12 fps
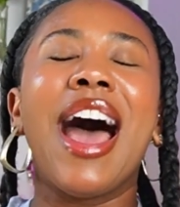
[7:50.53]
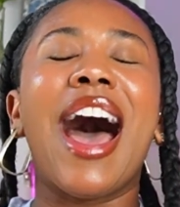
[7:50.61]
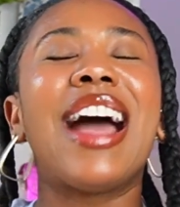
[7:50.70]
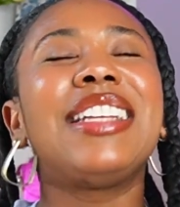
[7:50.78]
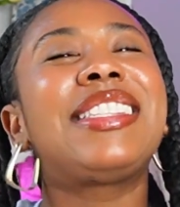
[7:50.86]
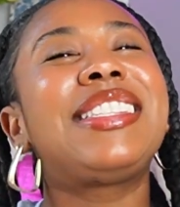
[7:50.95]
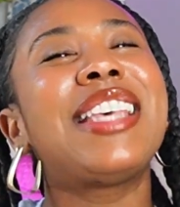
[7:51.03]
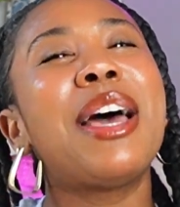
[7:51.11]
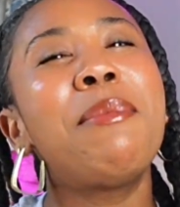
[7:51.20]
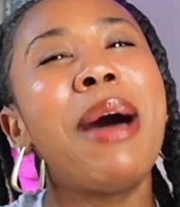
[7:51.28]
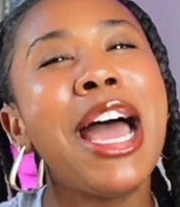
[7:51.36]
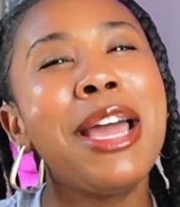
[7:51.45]
I
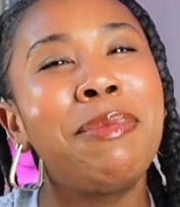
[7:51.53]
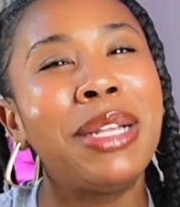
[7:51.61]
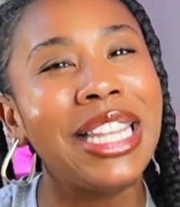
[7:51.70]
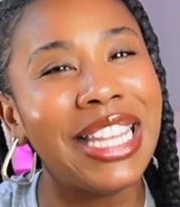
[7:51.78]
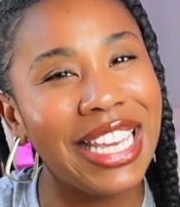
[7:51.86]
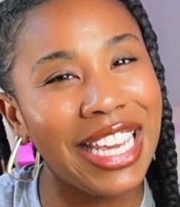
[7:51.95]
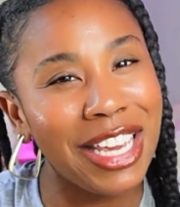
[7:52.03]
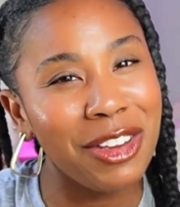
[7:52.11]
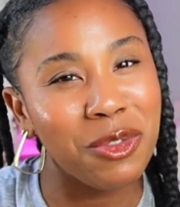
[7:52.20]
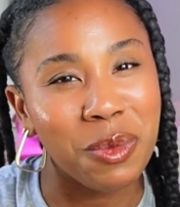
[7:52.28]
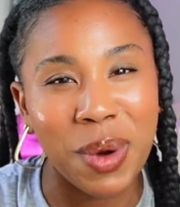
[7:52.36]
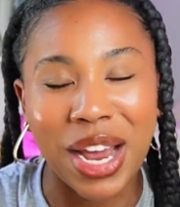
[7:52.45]

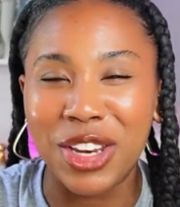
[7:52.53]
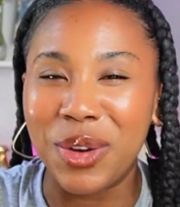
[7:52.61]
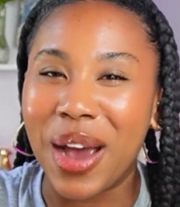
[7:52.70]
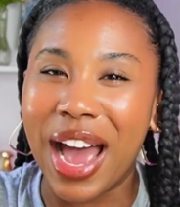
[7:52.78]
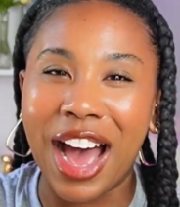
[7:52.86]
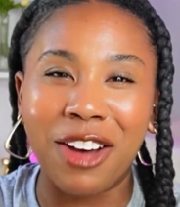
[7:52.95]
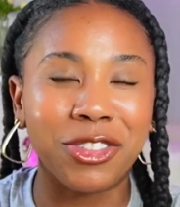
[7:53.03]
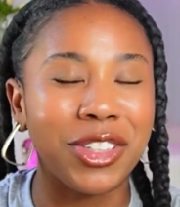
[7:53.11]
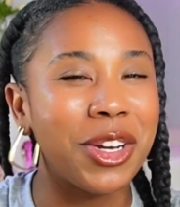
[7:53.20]
semi-believe when you have,